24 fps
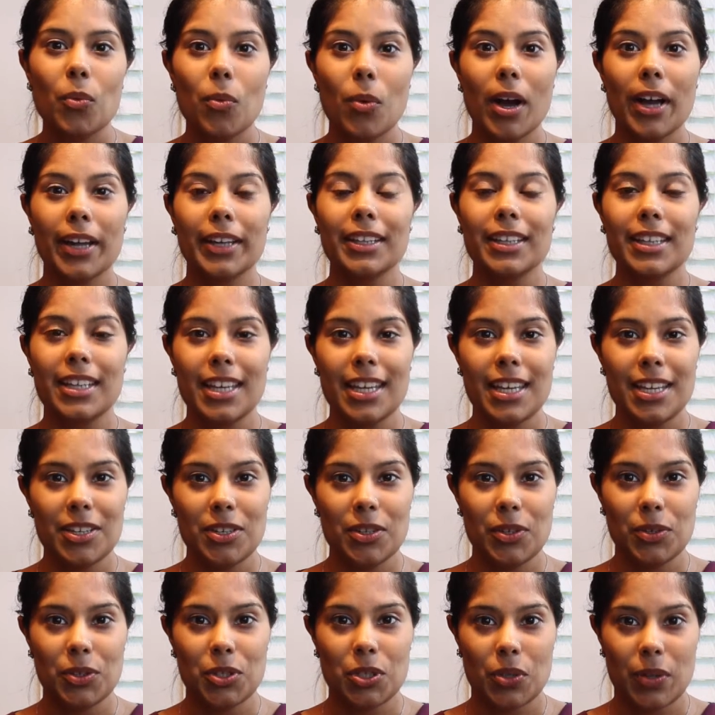One key
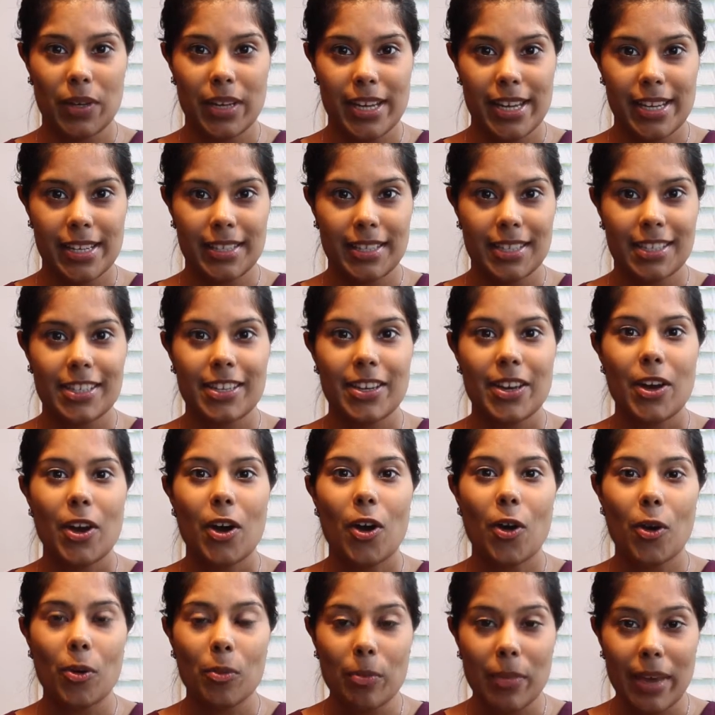nutrient,
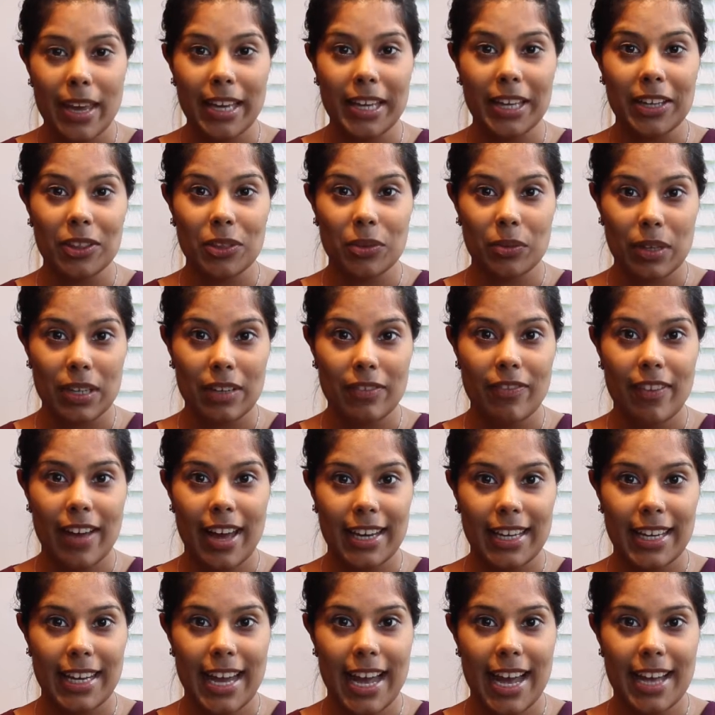omega-3
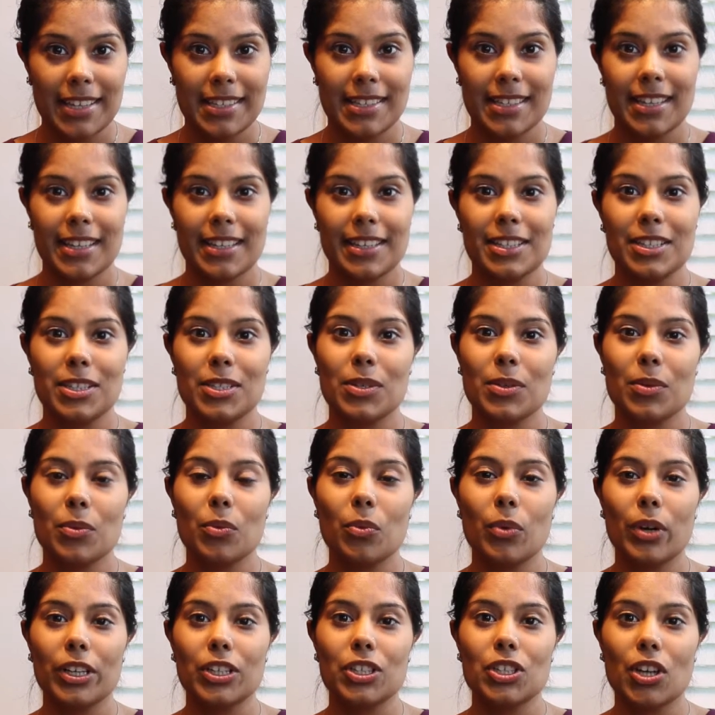fatty acids,
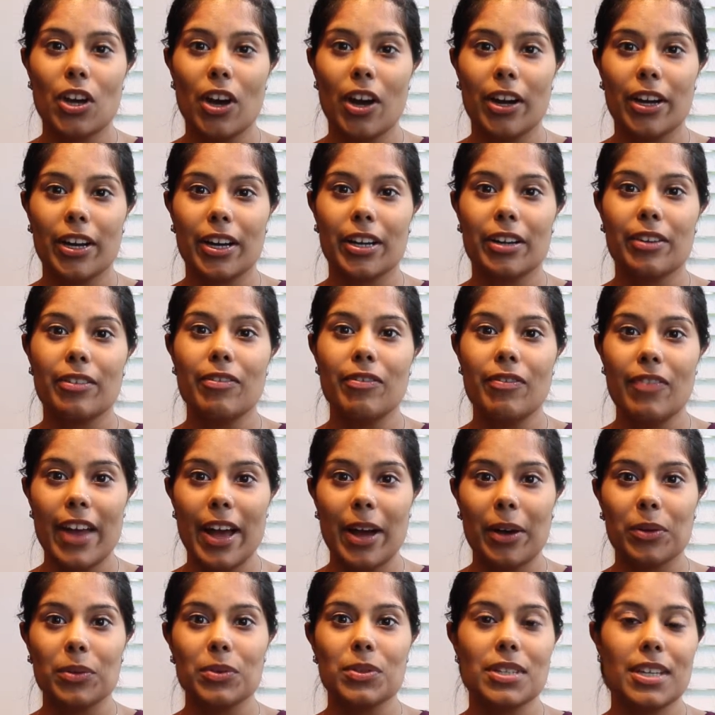which are
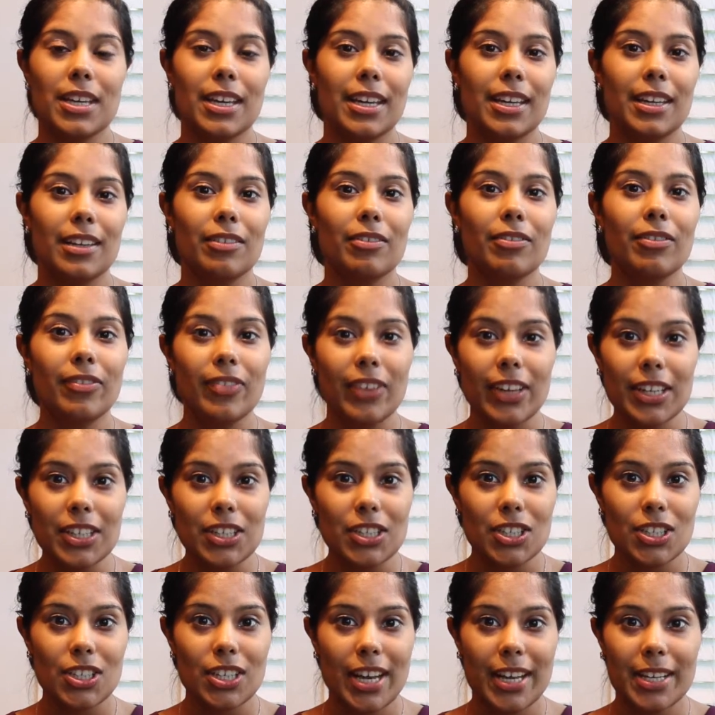found in
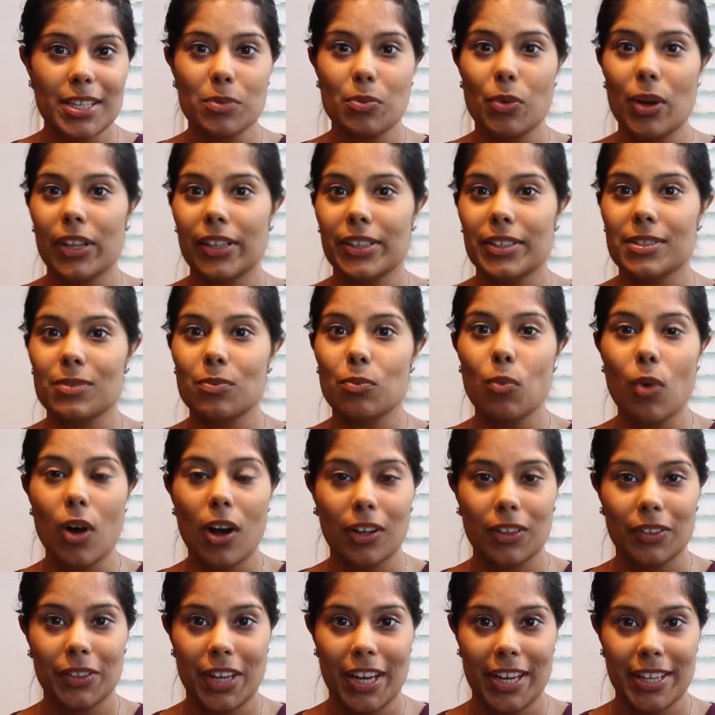fish as well as
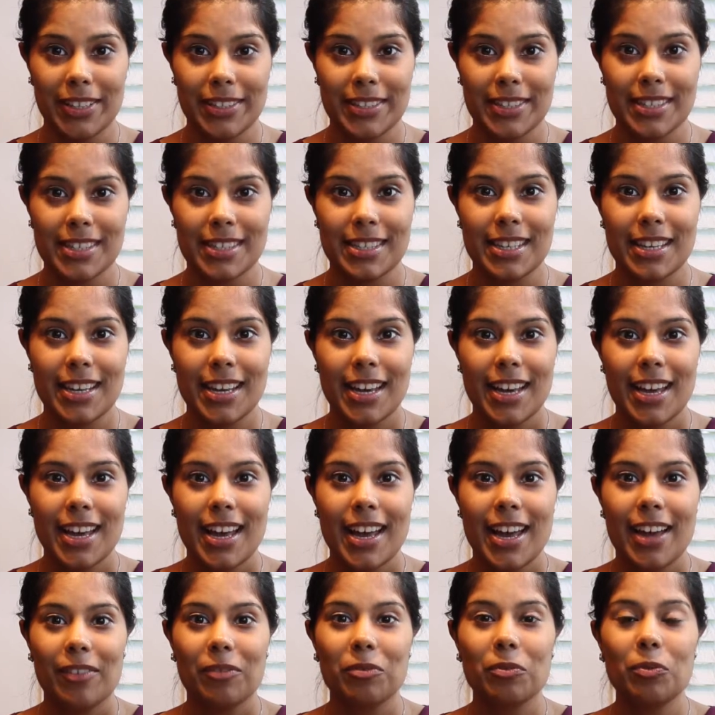walnuts,
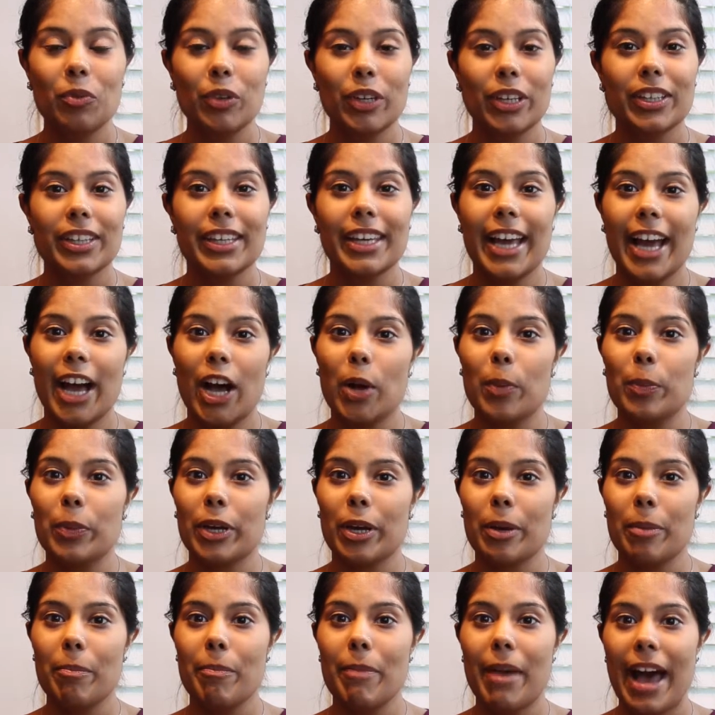really help
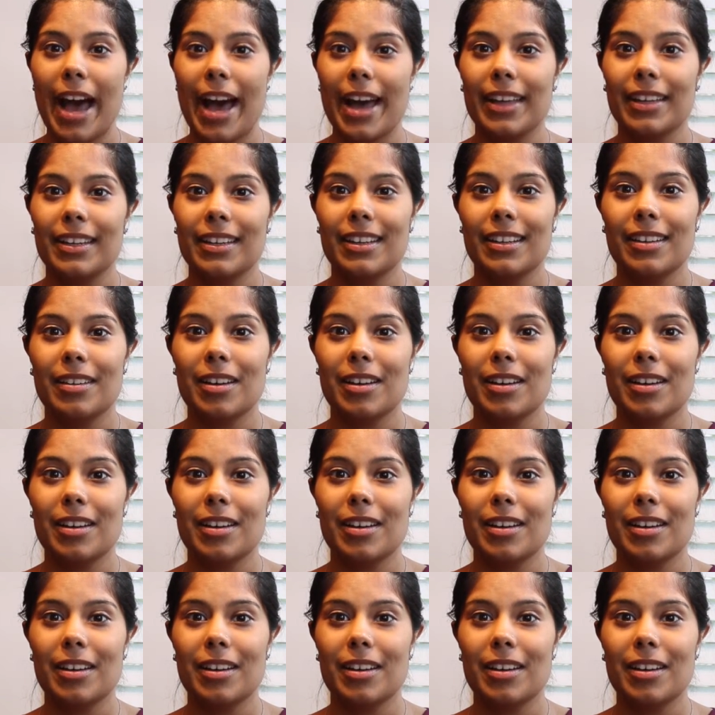combat